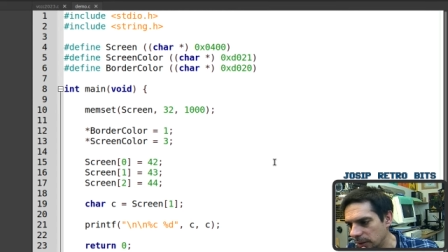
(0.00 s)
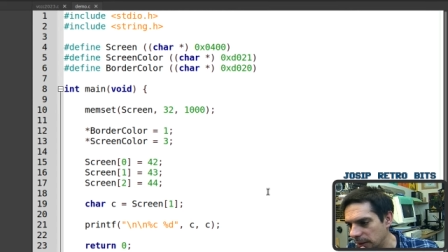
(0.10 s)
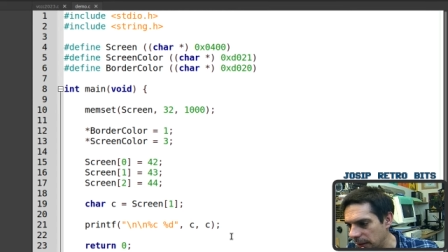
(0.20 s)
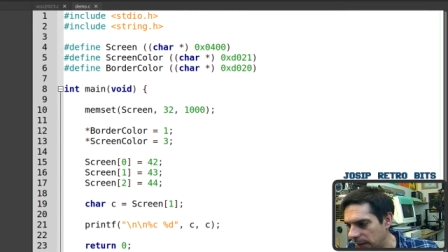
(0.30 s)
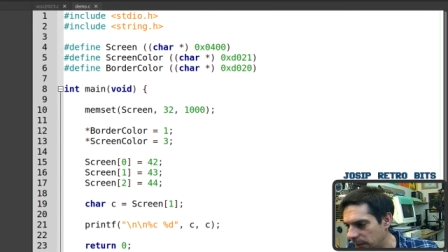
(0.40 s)

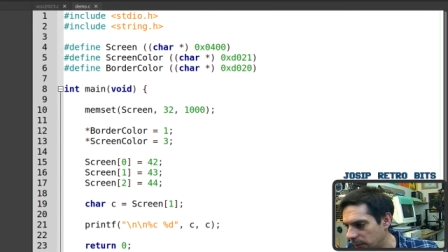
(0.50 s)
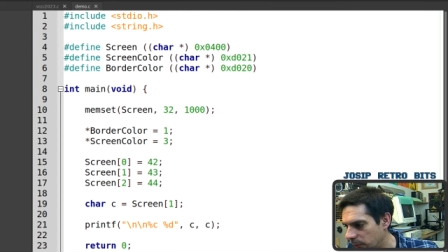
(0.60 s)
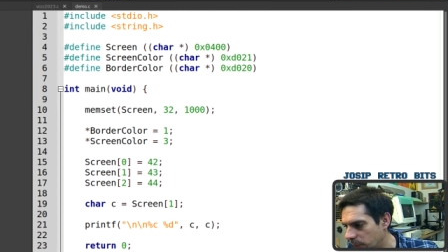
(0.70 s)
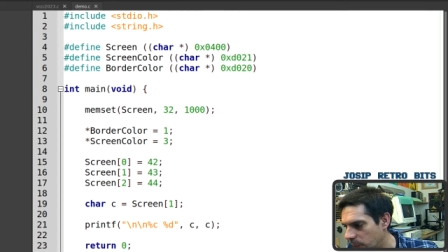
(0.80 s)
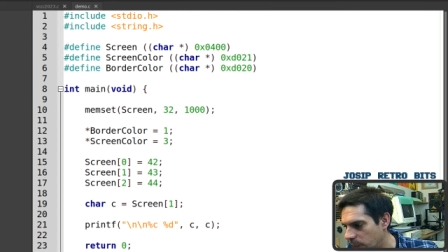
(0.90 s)
okay
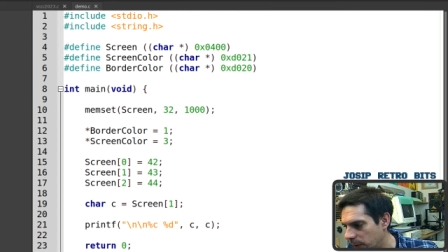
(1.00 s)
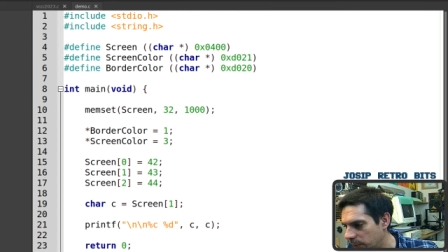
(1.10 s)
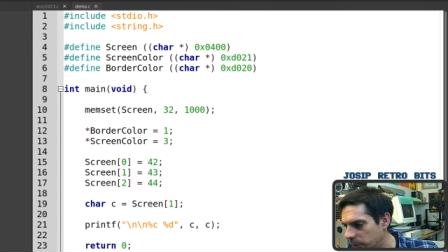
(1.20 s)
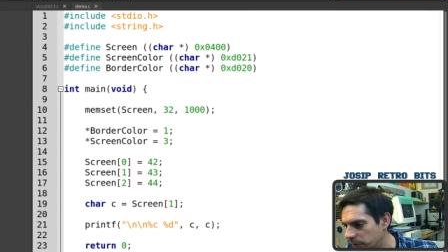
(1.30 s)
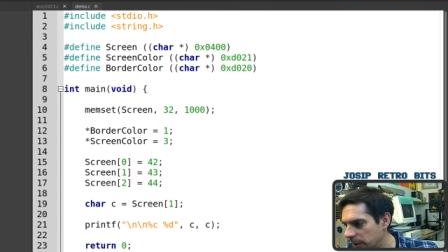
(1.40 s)
one
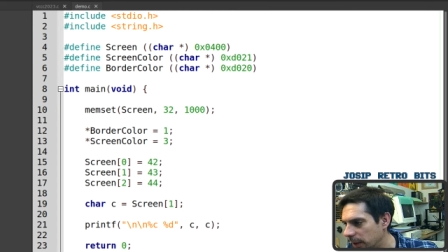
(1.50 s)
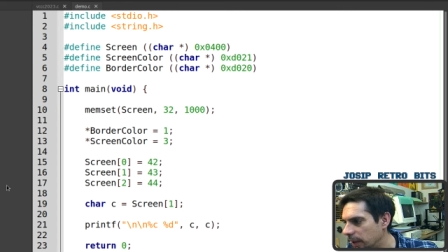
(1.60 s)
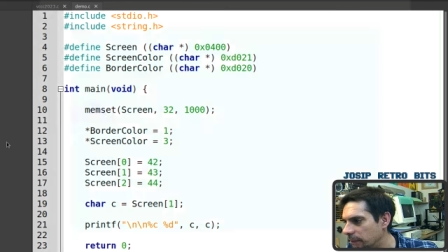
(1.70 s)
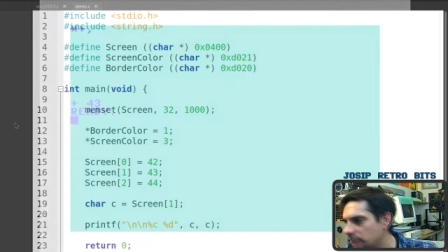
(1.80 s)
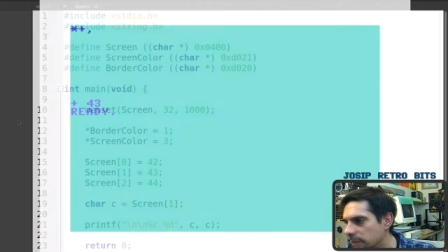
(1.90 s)
more
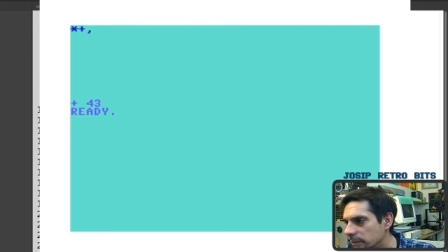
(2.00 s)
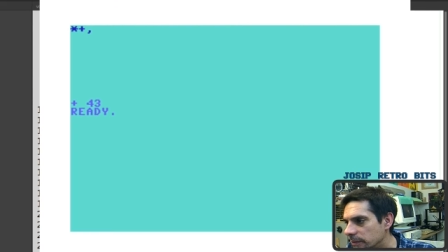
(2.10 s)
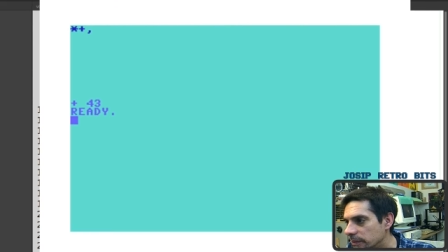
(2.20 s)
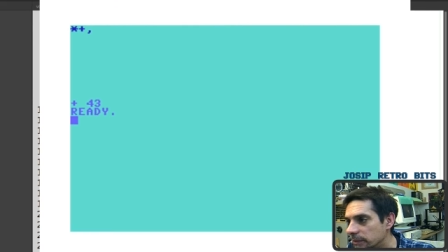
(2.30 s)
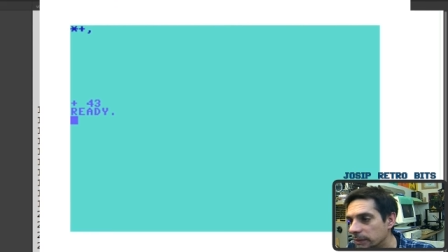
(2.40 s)
time
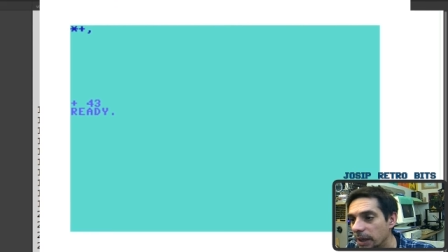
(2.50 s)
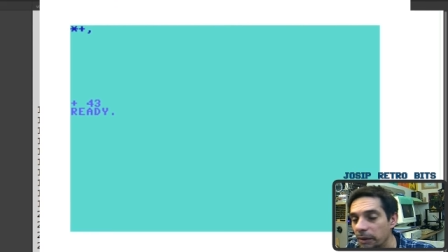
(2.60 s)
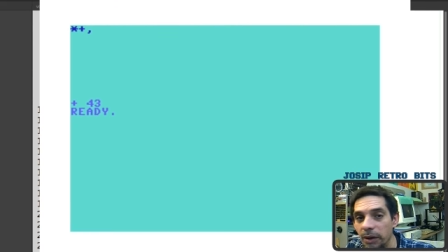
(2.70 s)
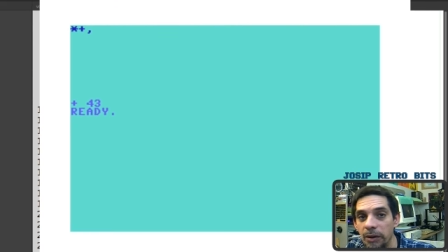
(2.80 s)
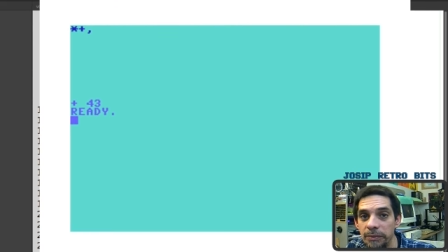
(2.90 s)
here we go